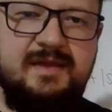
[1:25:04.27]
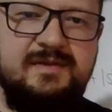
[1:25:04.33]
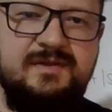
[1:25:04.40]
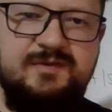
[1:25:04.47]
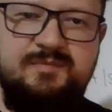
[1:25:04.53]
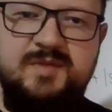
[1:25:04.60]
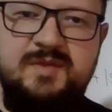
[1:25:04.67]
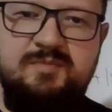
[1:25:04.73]
the
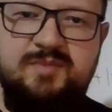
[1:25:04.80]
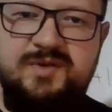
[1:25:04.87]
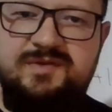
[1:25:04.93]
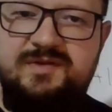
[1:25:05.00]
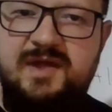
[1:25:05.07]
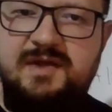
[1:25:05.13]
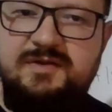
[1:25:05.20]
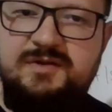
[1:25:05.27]
spin
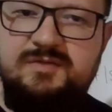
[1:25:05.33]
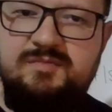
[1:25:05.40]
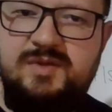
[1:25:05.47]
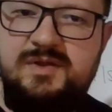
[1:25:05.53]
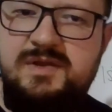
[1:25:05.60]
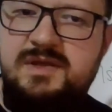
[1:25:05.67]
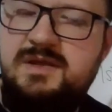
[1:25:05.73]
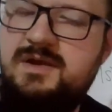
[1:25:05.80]
precession,
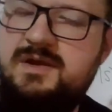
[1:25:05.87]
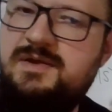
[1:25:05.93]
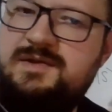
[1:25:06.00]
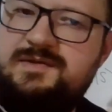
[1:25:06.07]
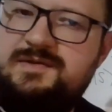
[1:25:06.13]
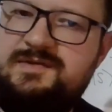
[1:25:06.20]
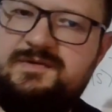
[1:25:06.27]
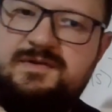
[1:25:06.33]
but here
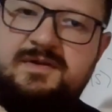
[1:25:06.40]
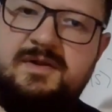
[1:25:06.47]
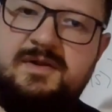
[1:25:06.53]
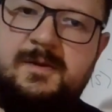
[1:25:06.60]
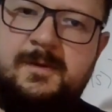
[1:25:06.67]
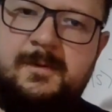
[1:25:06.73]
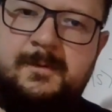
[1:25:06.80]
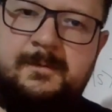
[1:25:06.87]
is
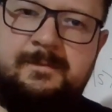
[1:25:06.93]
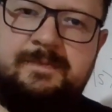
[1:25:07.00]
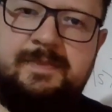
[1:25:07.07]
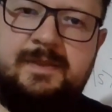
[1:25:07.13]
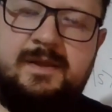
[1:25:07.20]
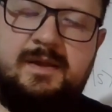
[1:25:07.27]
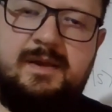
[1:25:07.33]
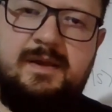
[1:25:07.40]

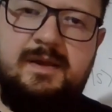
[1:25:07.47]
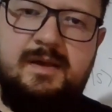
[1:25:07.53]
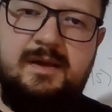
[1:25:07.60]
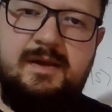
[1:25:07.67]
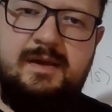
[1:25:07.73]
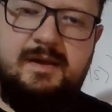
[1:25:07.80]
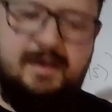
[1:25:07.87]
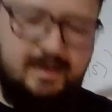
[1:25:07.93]

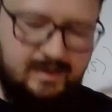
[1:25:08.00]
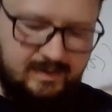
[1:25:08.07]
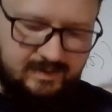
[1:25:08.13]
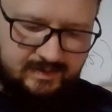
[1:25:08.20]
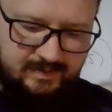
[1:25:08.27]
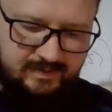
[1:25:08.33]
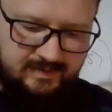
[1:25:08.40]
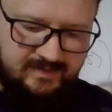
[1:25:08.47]

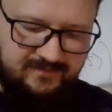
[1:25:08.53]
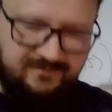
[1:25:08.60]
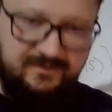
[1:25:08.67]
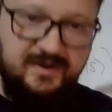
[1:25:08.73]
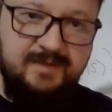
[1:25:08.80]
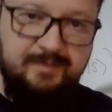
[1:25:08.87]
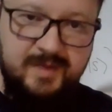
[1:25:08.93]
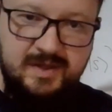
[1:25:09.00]
the
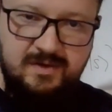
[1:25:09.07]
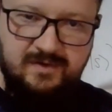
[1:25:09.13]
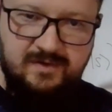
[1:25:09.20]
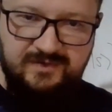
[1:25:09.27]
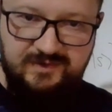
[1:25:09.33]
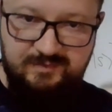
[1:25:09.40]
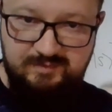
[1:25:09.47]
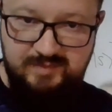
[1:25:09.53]
flipping
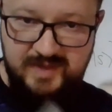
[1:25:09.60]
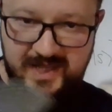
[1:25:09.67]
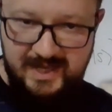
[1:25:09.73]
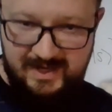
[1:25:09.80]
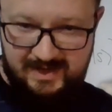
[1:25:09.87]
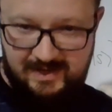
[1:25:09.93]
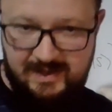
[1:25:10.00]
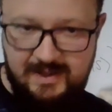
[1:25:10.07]
of
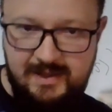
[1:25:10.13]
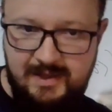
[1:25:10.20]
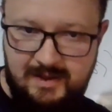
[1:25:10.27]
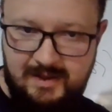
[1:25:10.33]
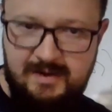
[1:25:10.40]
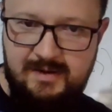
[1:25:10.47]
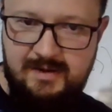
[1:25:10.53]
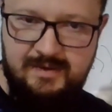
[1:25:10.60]
spin
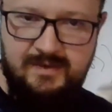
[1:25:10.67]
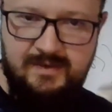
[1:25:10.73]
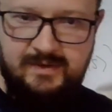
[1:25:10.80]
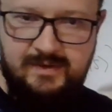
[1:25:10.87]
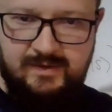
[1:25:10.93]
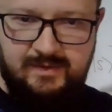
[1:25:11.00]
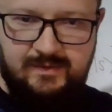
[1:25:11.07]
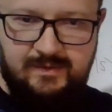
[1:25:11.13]
here.
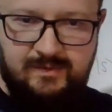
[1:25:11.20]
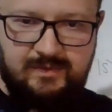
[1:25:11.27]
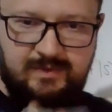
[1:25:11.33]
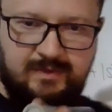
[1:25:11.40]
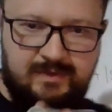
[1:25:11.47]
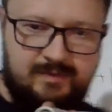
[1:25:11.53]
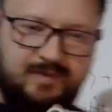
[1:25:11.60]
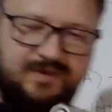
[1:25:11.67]

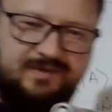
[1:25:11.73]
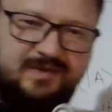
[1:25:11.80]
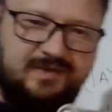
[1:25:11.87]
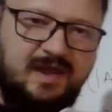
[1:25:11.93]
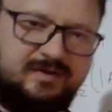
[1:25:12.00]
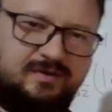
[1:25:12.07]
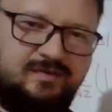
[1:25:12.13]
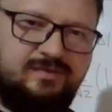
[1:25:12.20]
In the
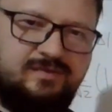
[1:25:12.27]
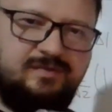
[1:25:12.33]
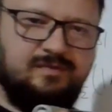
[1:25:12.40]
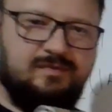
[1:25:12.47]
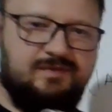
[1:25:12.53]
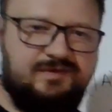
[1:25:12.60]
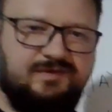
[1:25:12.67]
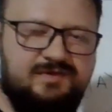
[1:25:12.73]
precession,
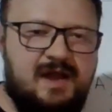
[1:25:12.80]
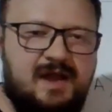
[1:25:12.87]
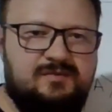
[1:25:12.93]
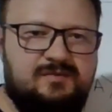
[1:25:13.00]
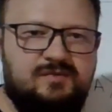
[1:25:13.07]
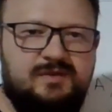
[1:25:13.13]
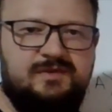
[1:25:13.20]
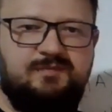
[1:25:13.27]
you
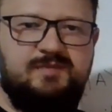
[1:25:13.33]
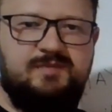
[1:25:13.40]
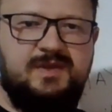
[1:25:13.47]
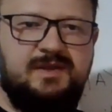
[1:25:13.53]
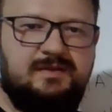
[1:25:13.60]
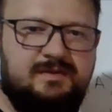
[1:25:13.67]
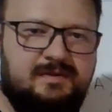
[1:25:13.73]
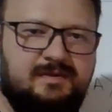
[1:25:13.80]
start with
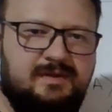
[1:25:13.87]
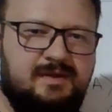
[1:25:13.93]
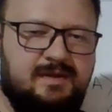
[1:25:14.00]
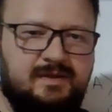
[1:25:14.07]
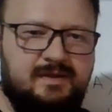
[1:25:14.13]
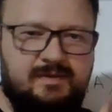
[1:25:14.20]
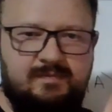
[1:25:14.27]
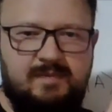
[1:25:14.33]
spin,
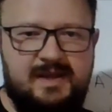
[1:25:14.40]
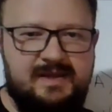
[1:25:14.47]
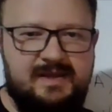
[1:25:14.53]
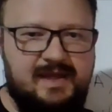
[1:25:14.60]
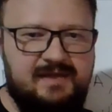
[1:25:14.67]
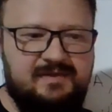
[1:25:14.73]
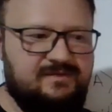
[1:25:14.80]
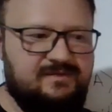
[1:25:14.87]
the
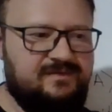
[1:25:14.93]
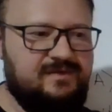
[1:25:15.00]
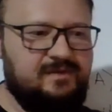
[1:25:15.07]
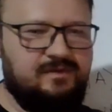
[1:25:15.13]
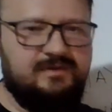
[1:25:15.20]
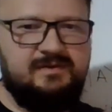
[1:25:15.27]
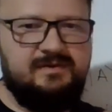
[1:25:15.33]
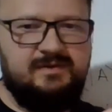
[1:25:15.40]
magnetic field